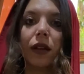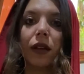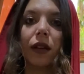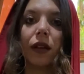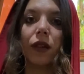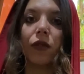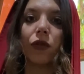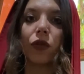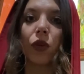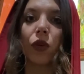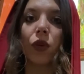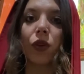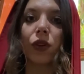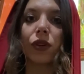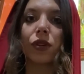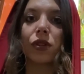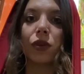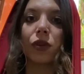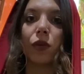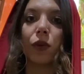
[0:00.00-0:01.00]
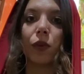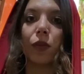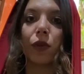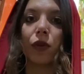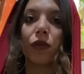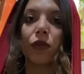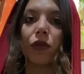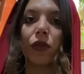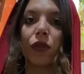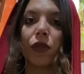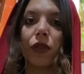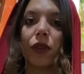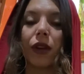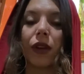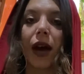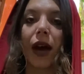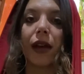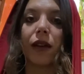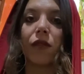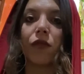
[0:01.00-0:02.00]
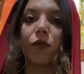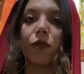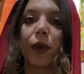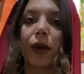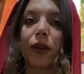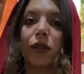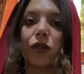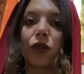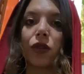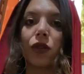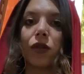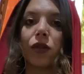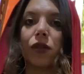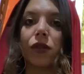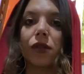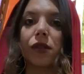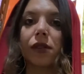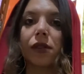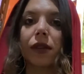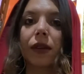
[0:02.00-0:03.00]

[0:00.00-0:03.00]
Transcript: Of course you will prefer the Nine of Pentacles.